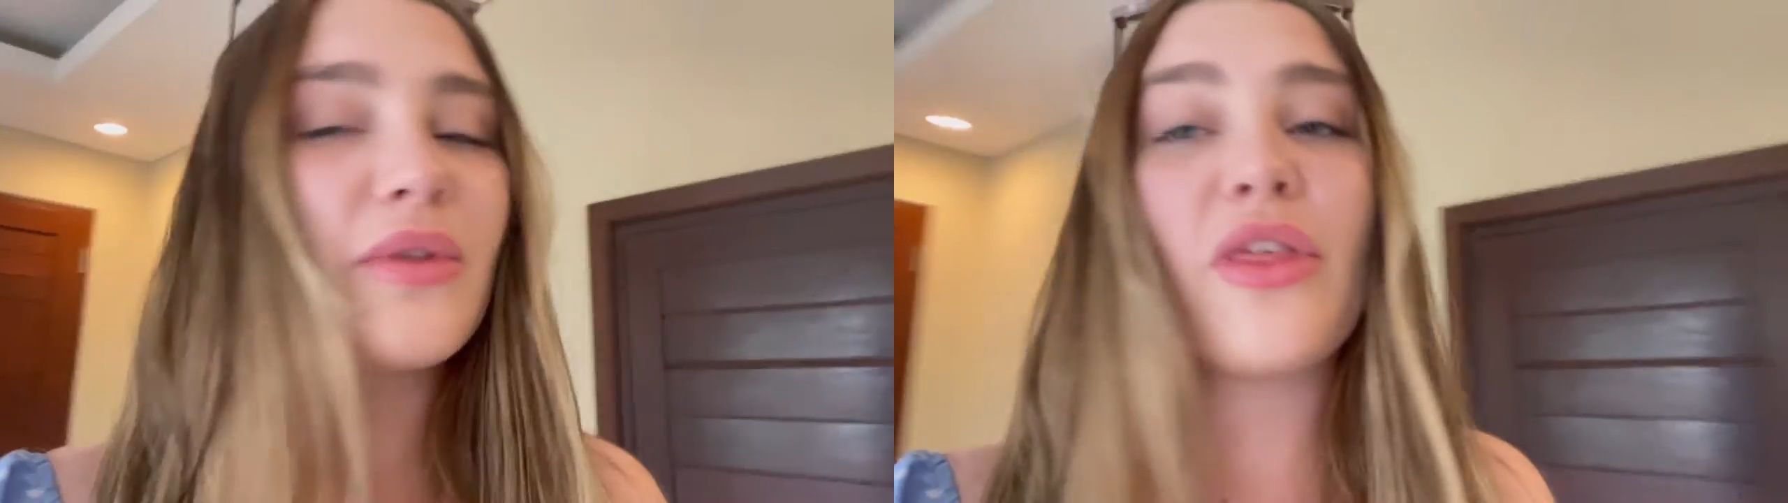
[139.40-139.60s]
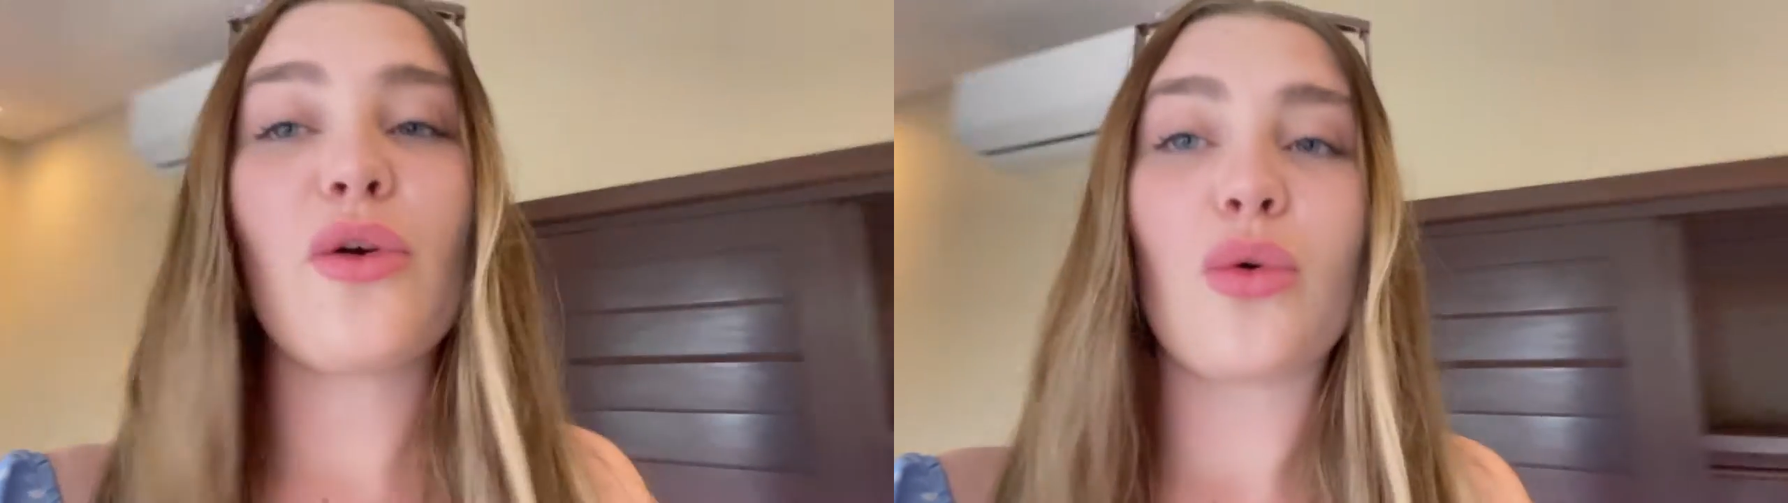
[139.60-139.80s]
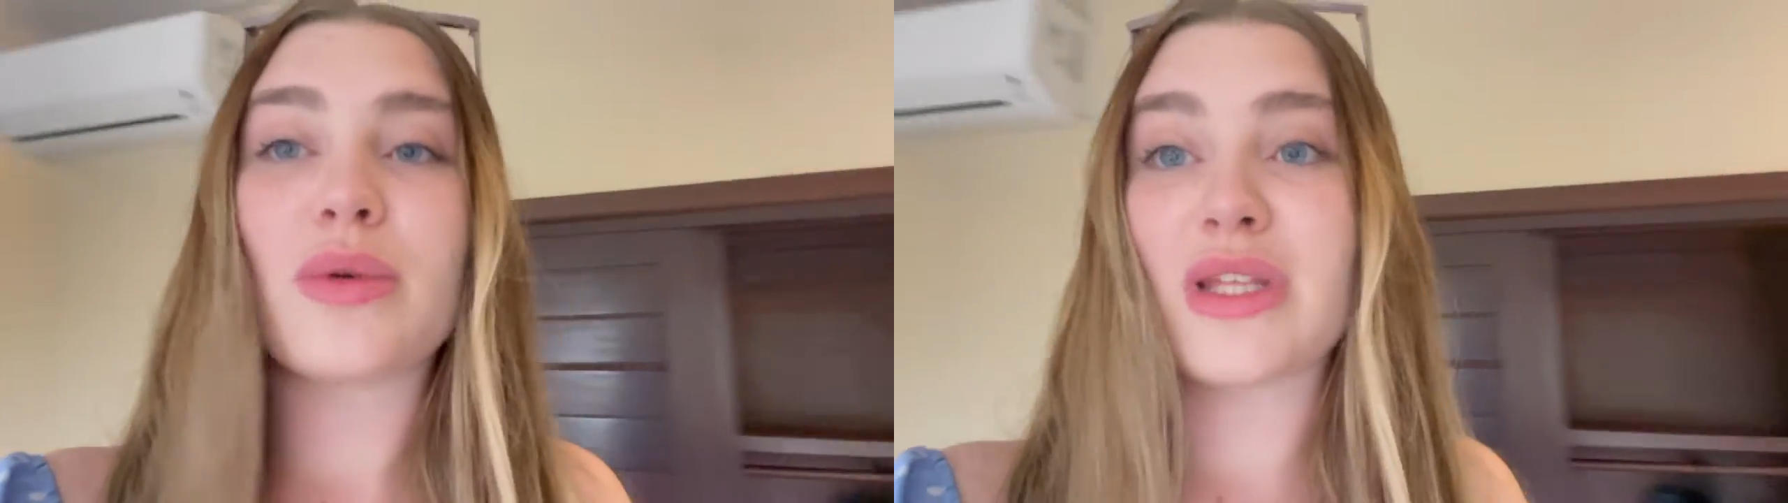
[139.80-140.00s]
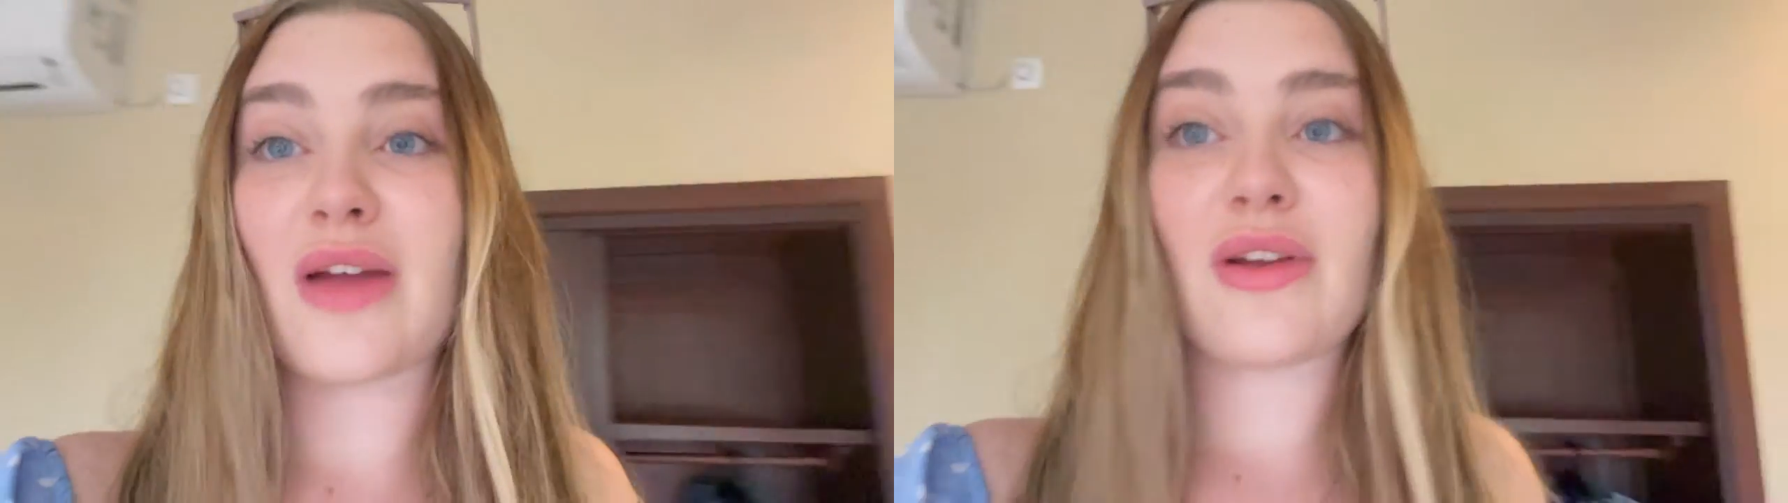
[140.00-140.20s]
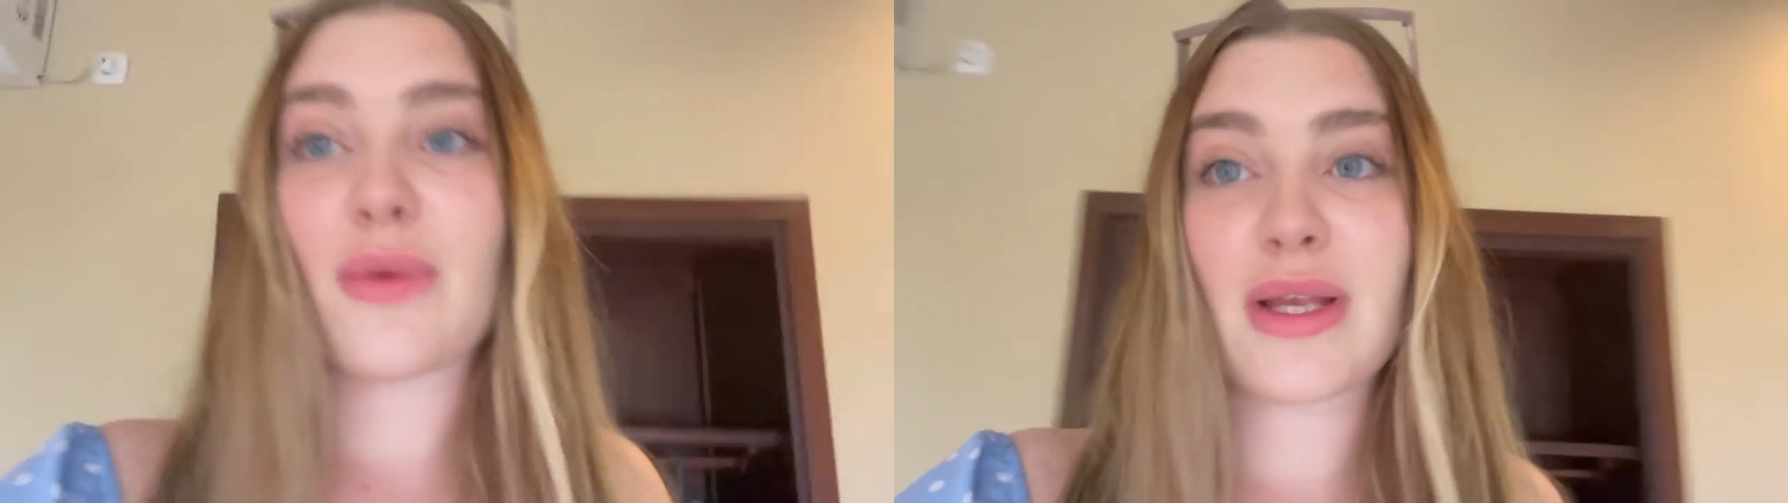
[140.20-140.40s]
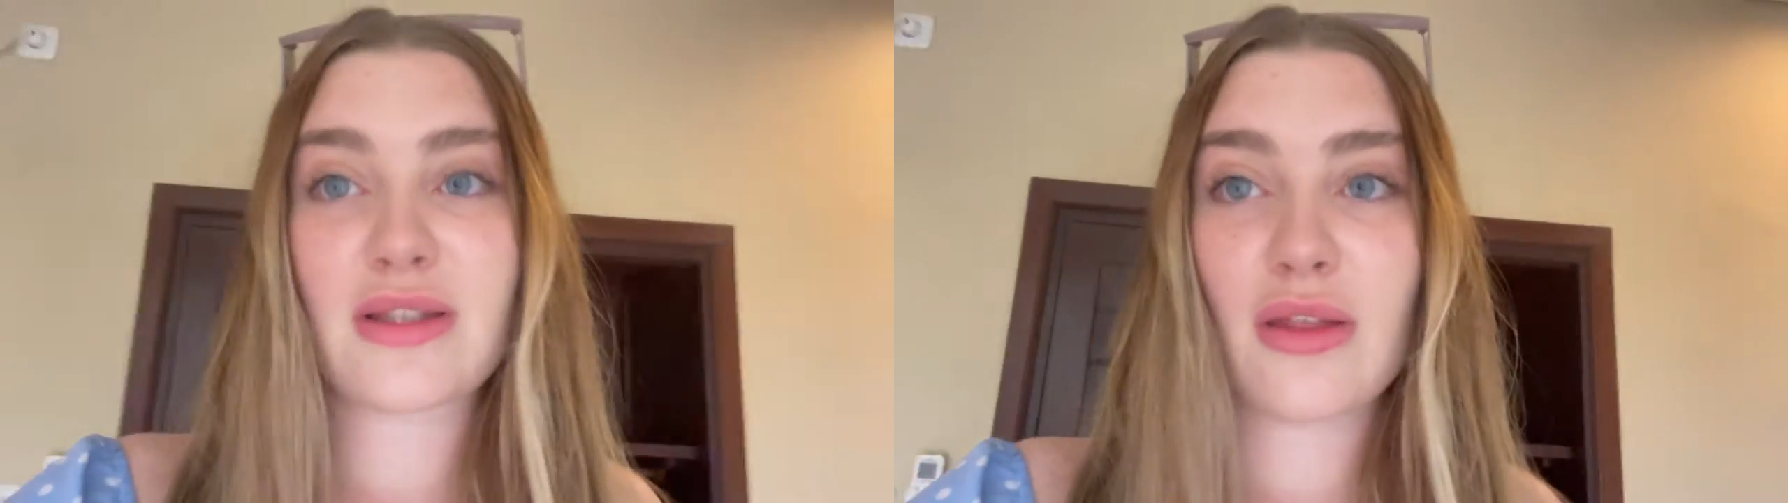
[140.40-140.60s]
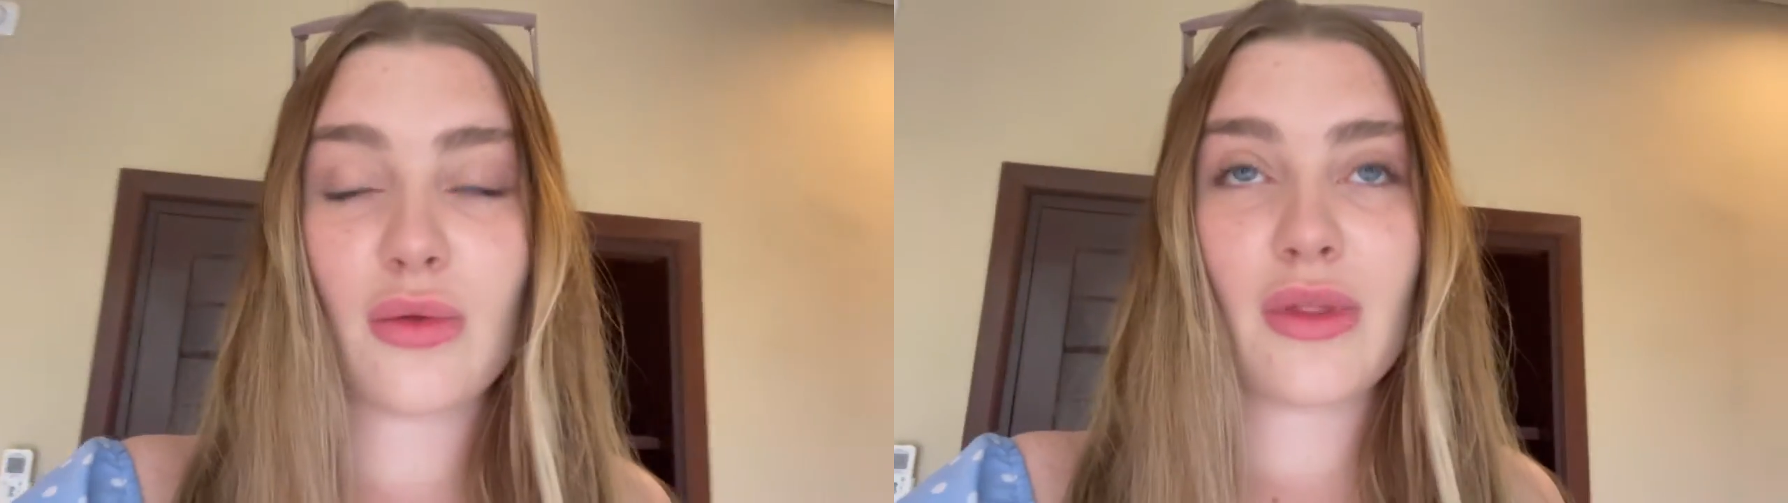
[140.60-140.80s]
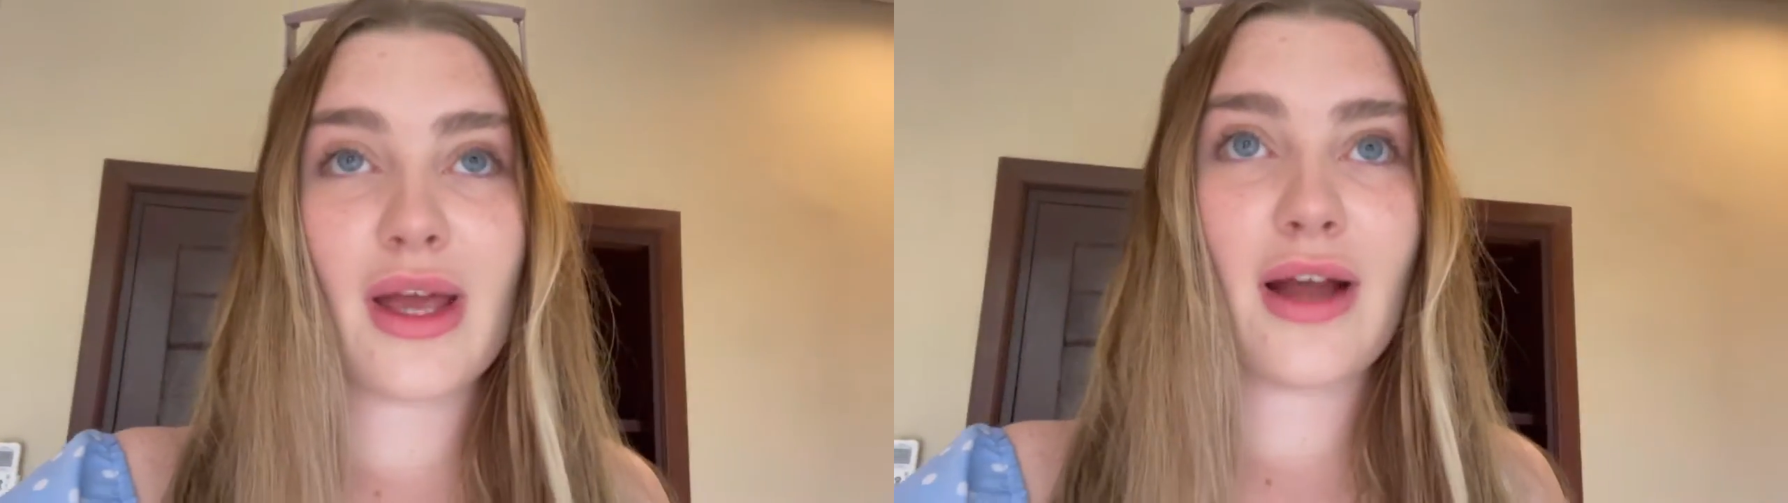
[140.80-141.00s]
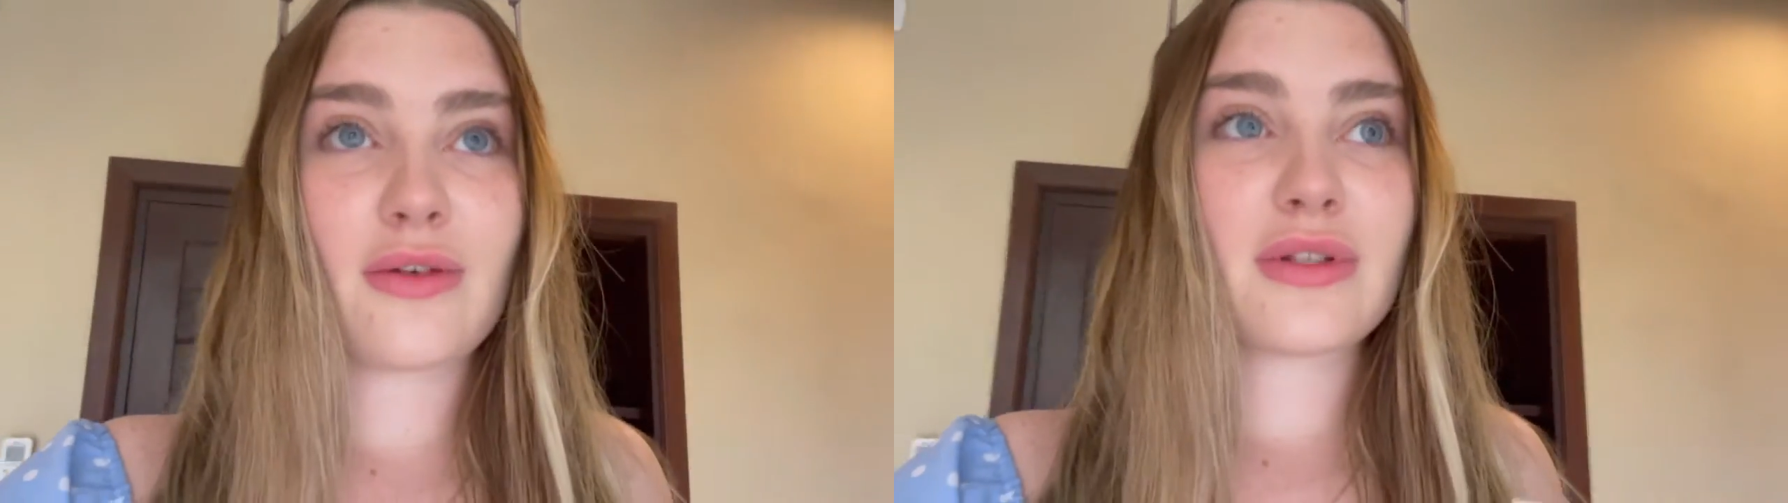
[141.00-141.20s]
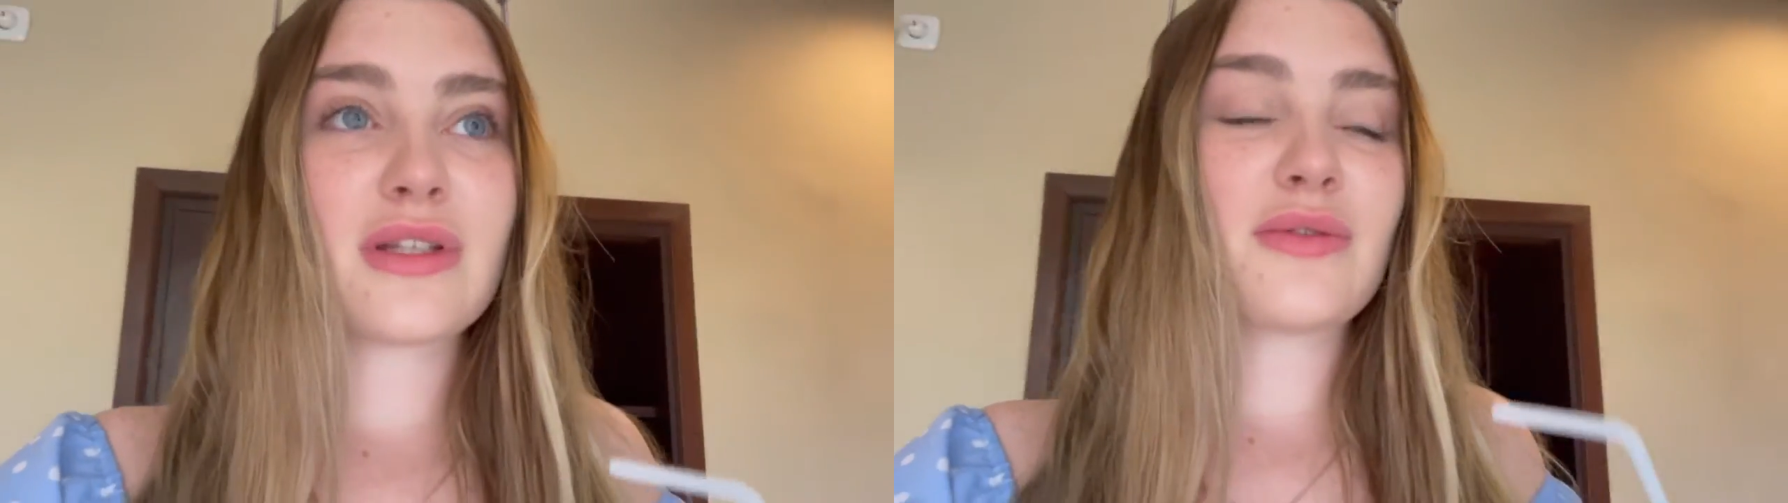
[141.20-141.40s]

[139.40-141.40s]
the thought was there anyway, it's the thought that counts.